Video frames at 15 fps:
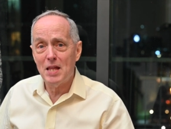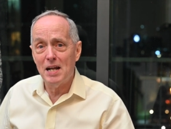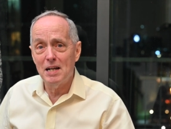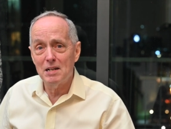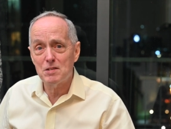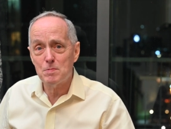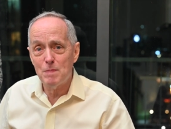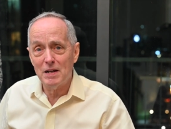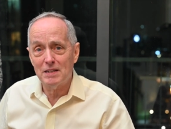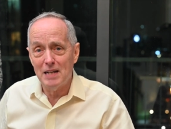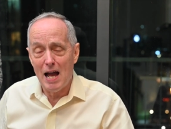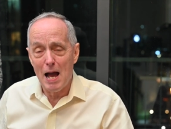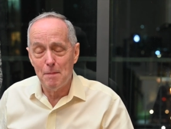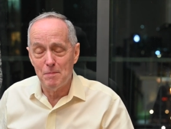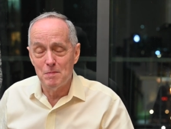that I
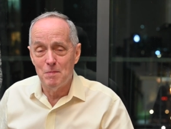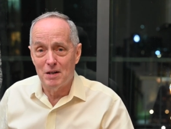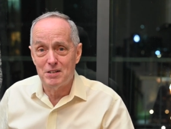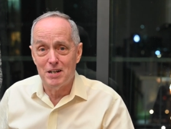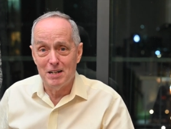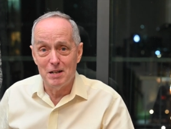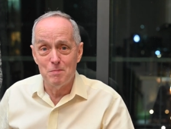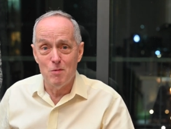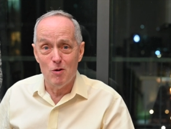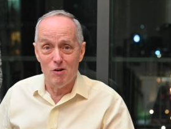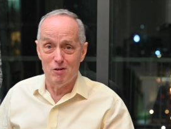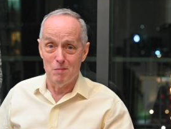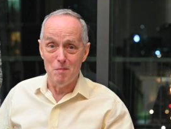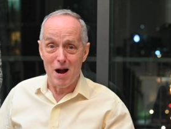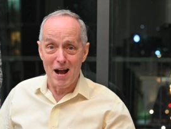expect to happen much
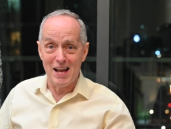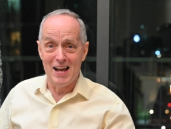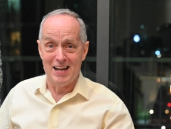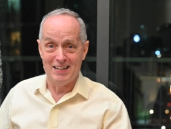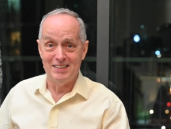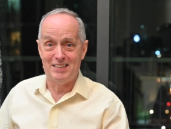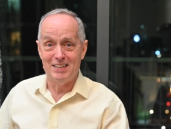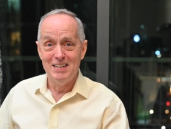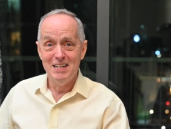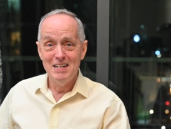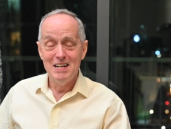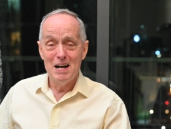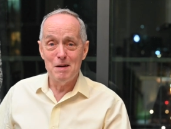anymore at my age.